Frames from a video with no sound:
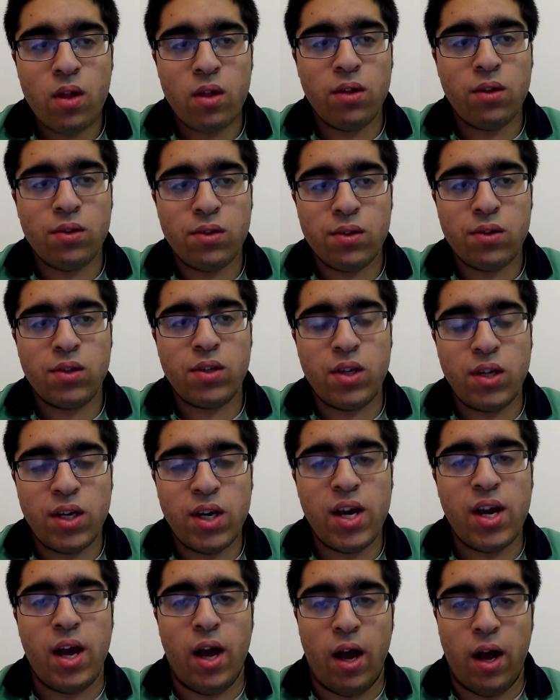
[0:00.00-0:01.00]
So
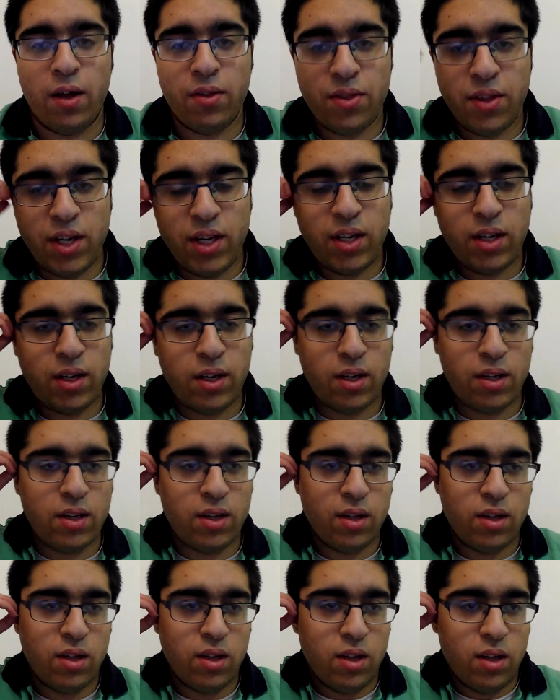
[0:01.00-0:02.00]
yeah, I think.
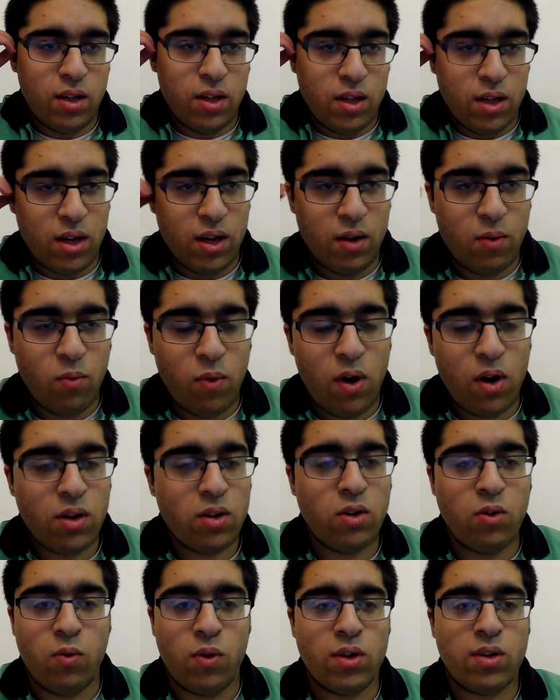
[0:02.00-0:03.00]
Well, I
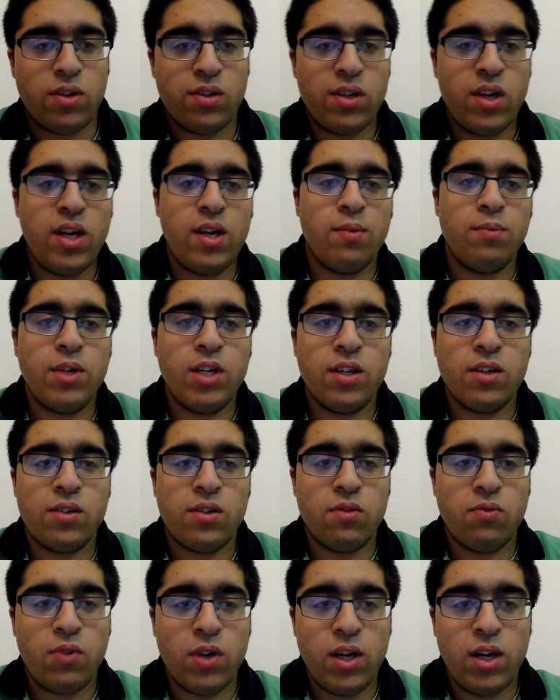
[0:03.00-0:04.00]
don't know what to say. I mean,
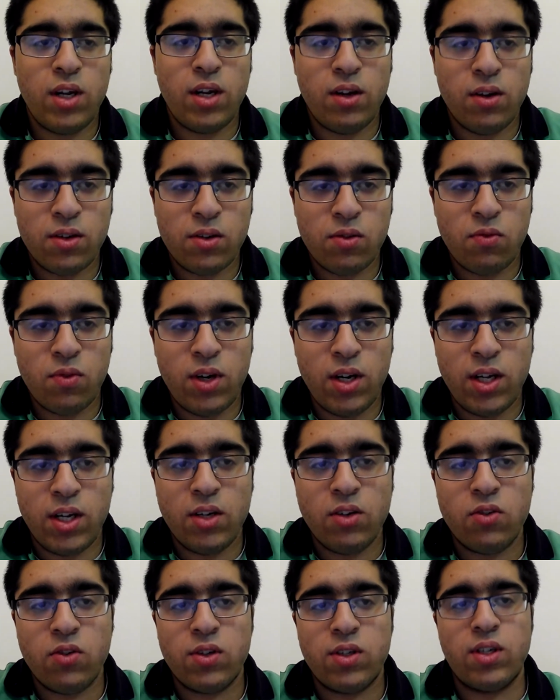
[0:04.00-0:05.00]
it's a really
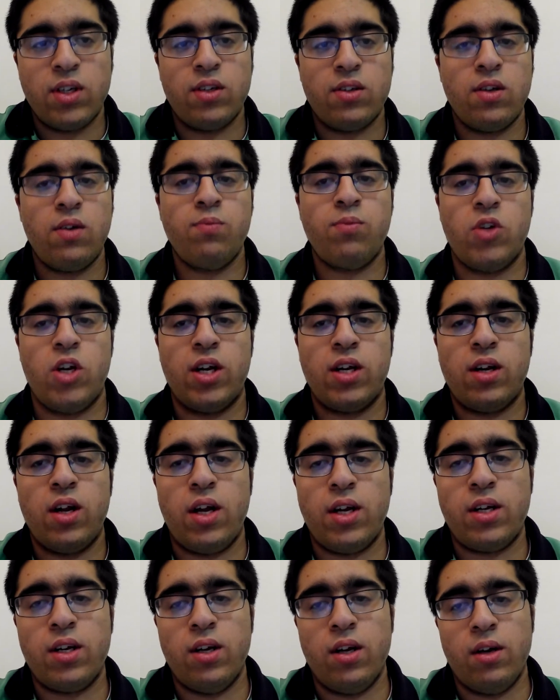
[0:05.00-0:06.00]
interesting subject.
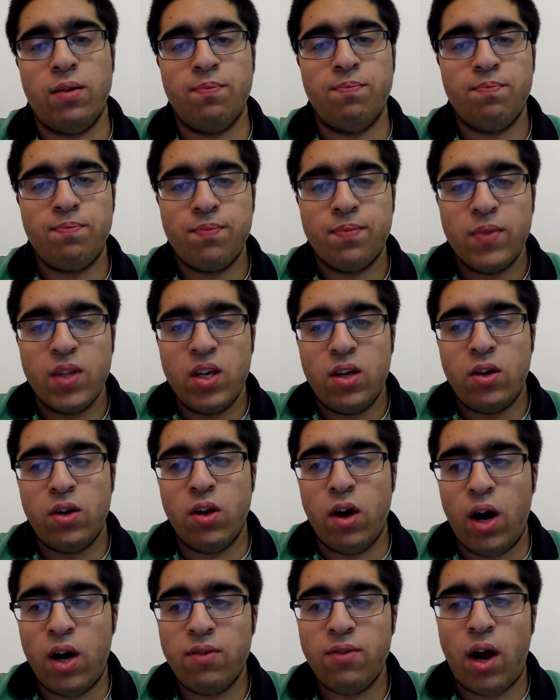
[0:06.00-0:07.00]

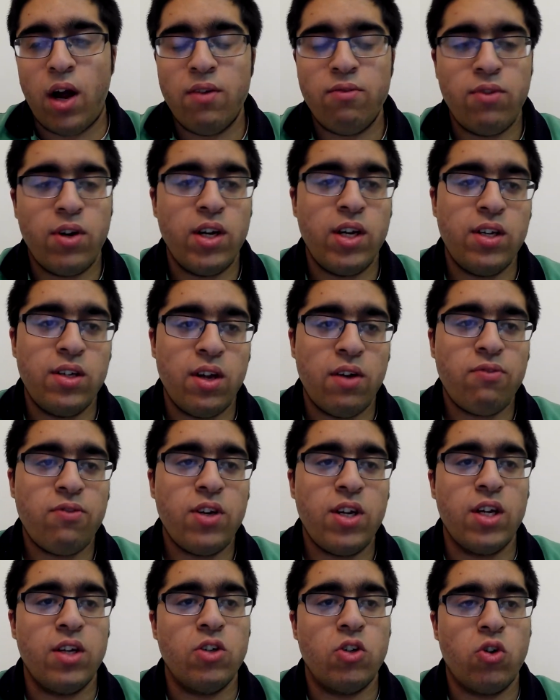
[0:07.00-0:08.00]
I really
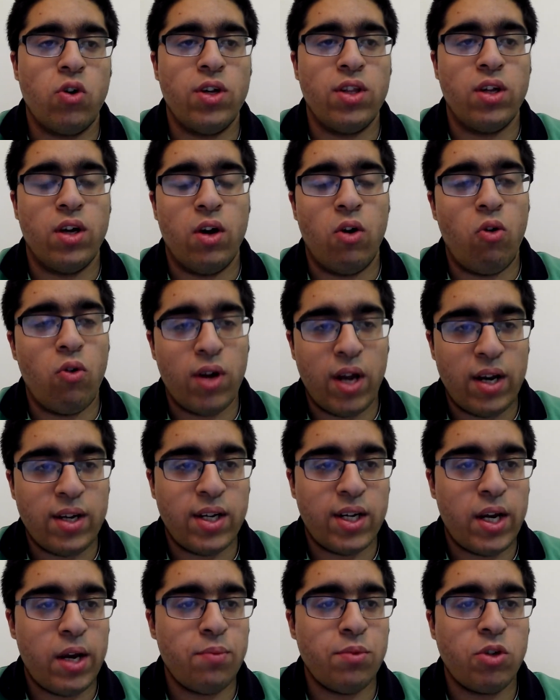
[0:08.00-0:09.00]
definitely enjoy the
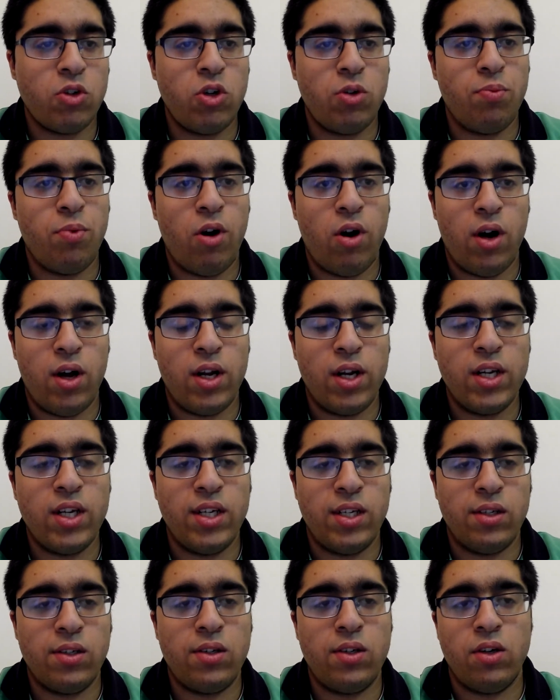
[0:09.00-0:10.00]
organic chemistry part at
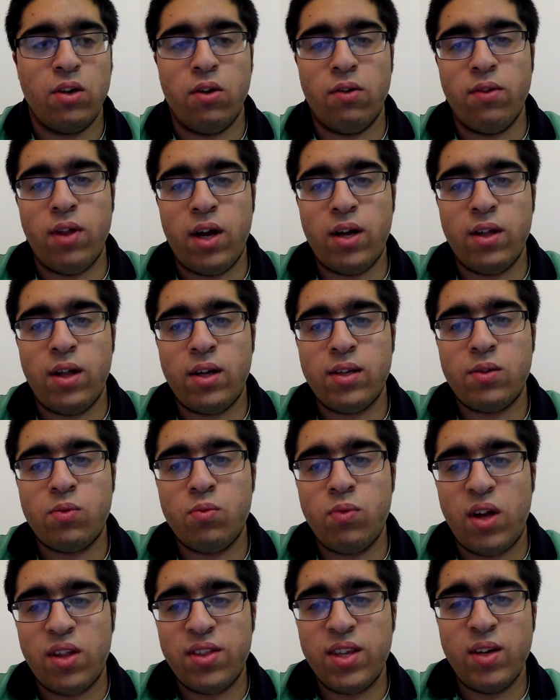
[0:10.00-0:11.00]
least.
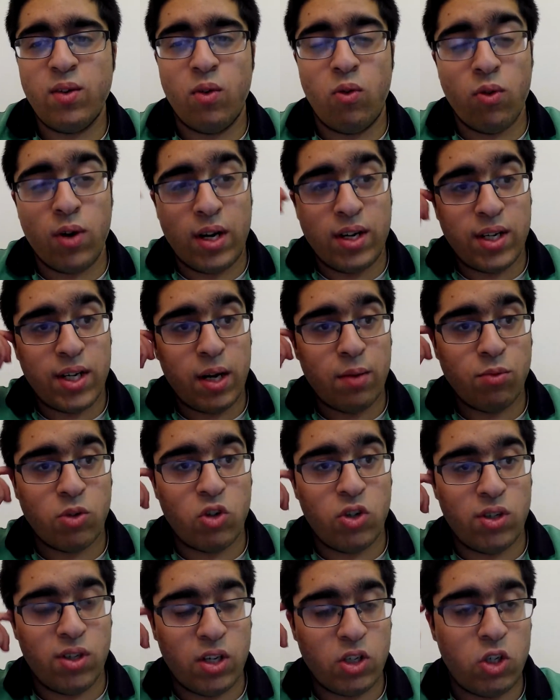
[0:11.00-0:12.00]
I think organic
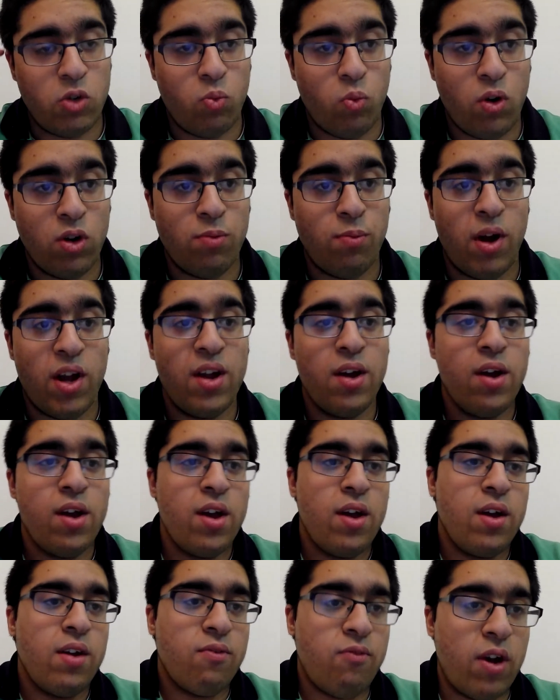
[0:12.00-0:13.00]
chemistry is actually one of my
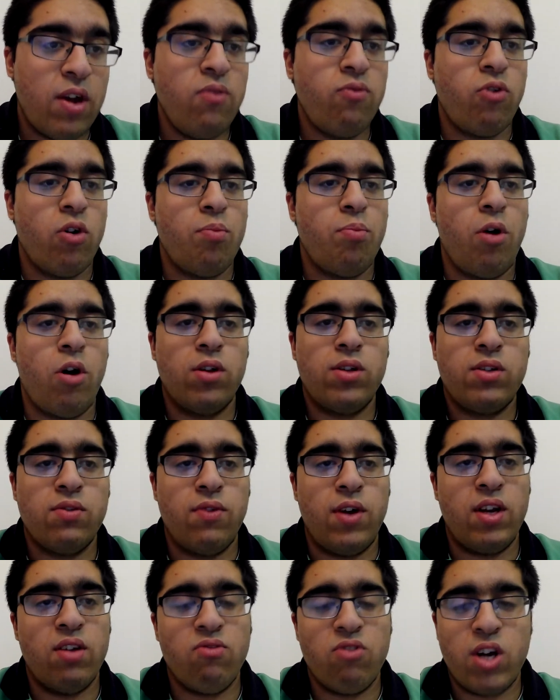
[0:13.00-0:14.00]
favourite parts of
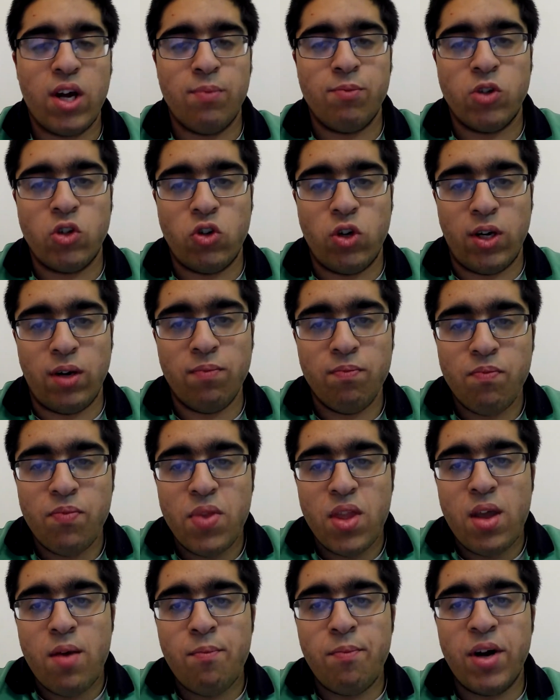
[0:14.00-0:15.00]
A-level chemistry.
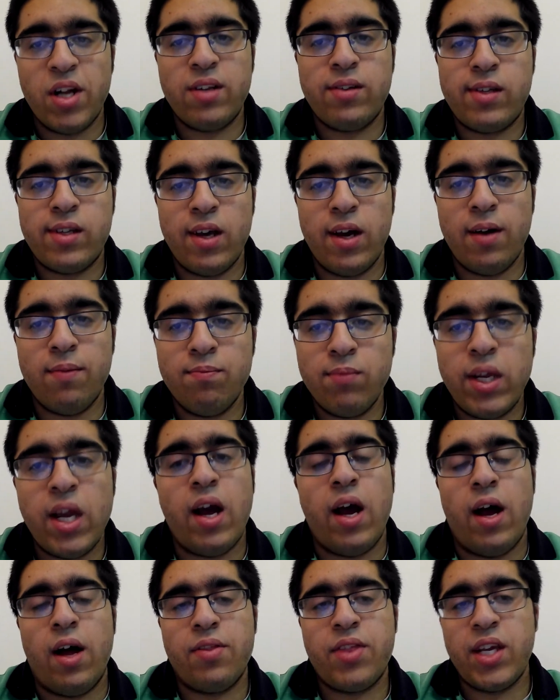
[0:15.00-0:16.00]
But
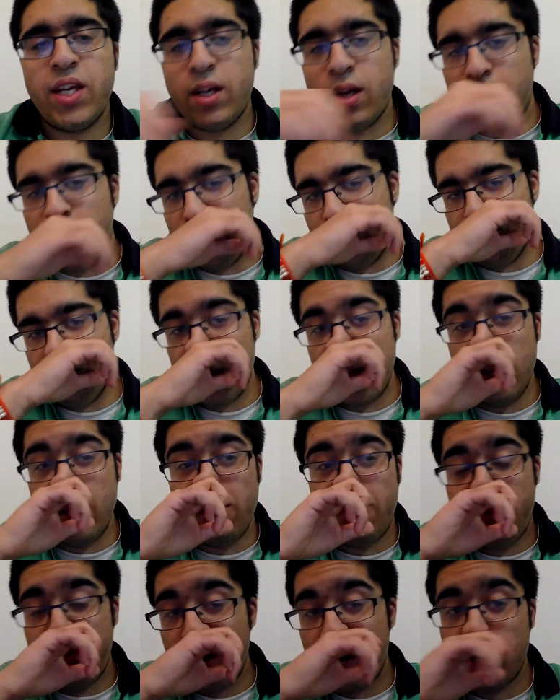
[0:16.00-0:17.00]
I think in the
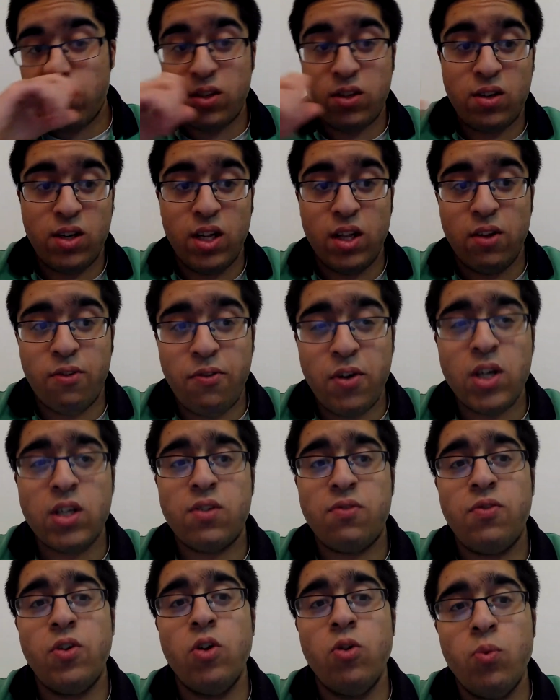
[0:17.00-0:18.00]

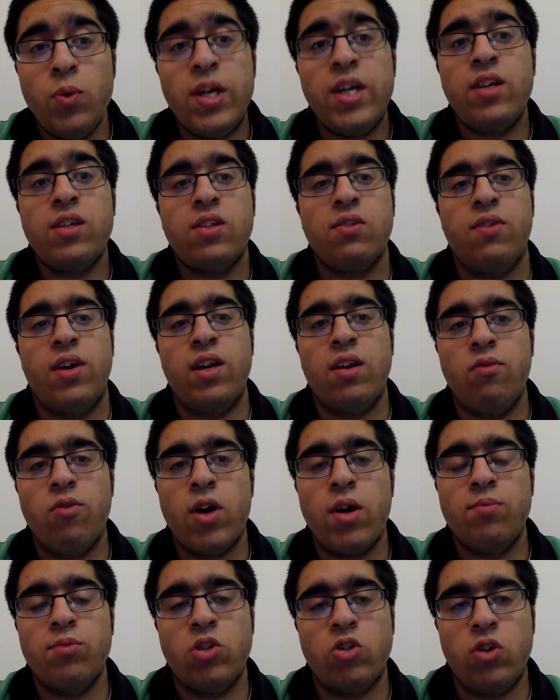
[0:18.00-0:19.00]
first few weeks of A-level
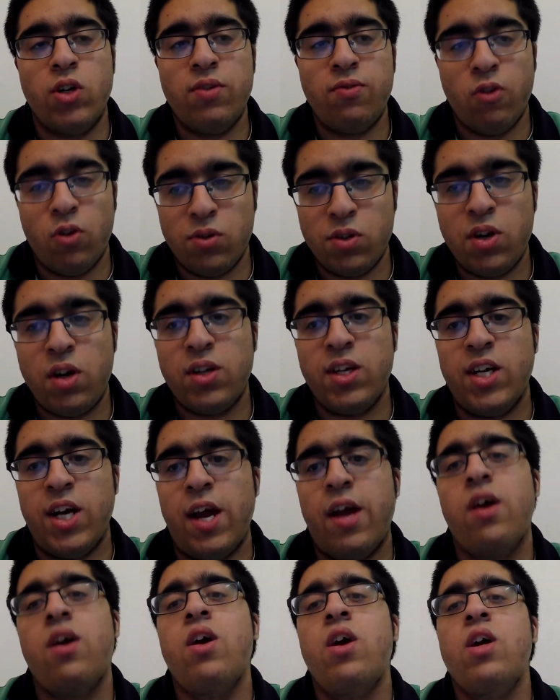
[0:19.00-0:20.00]
chemistry, if you're studying
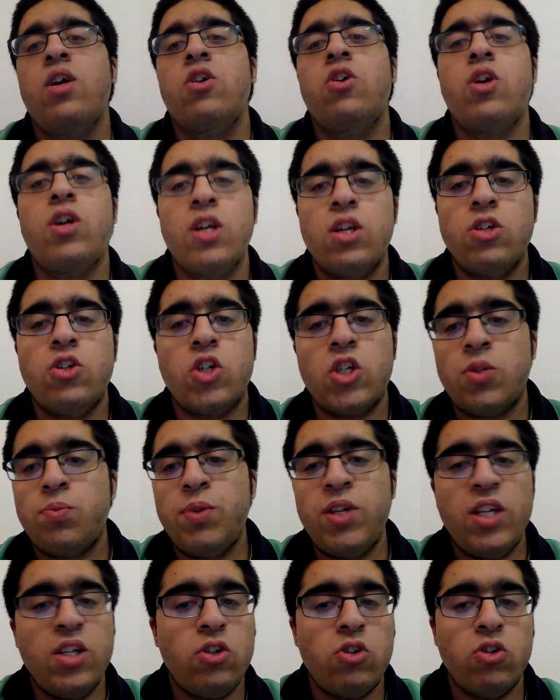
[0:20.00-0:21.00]
it, you're going to just
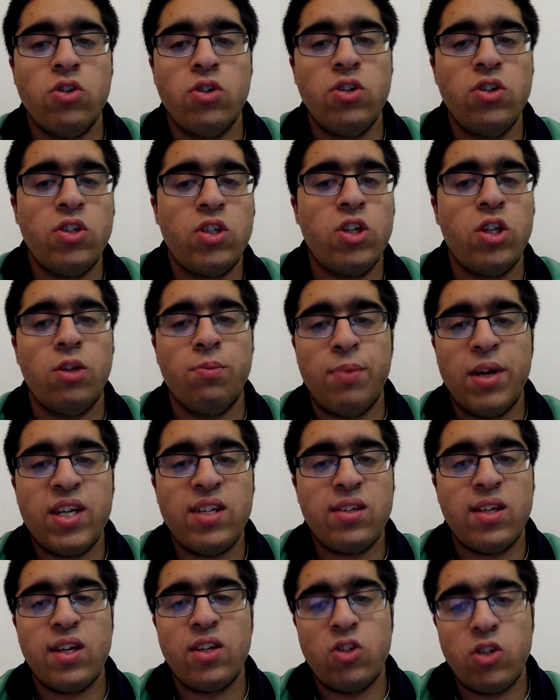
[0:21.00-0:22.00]
be introduced to the
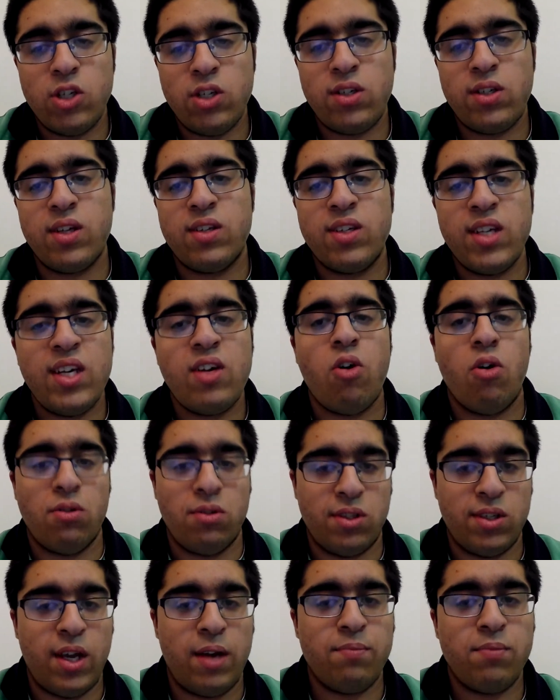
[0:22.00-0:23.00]
basic GCSE
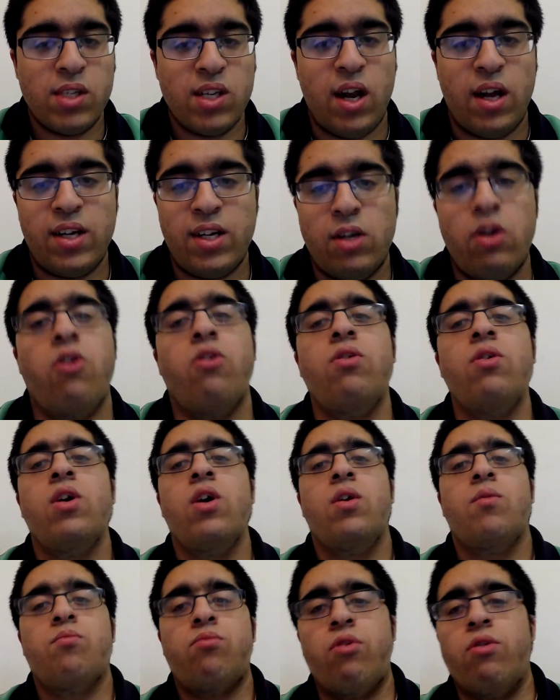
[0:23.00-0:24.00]
concepts like
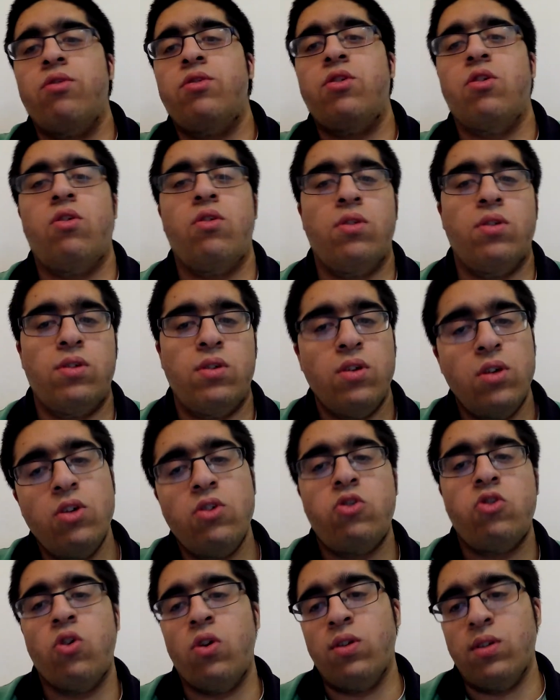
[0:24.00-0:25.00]
protons,
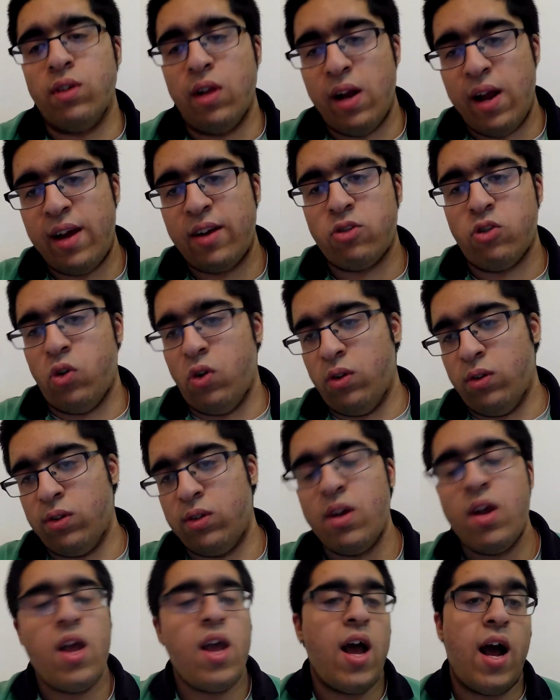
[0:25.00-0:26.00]
neutrons, electrons,
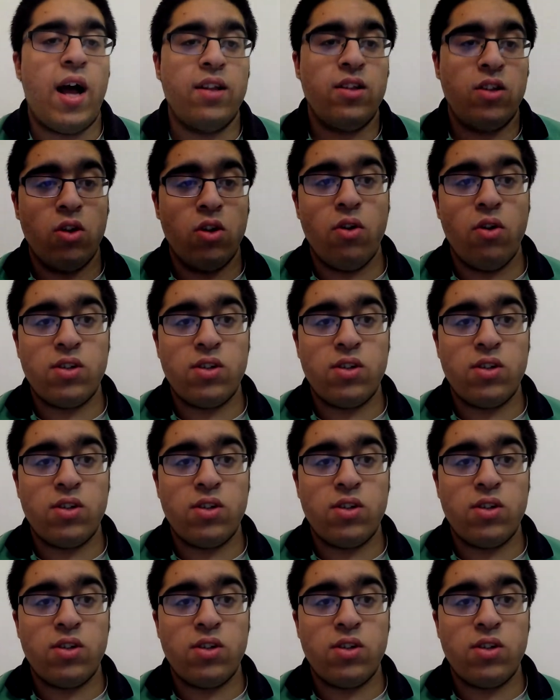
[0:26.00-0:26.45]
and it's